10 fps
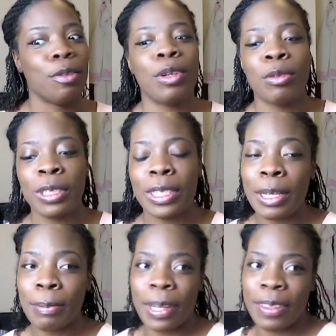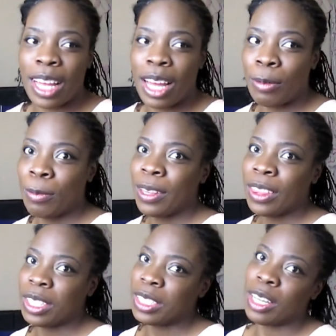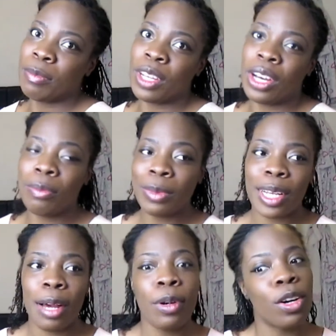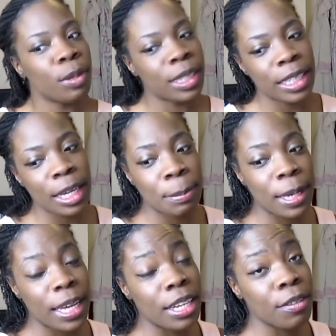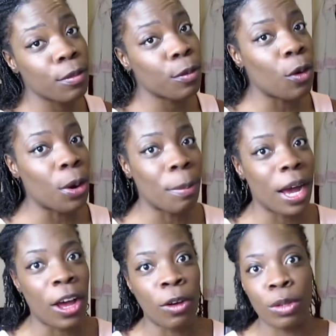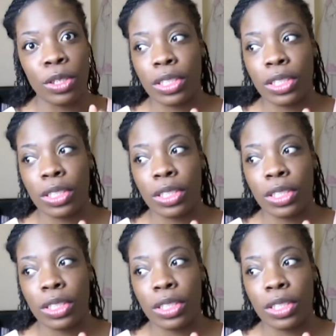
we will see about that when the time comes. I'm hoping to keep it in for about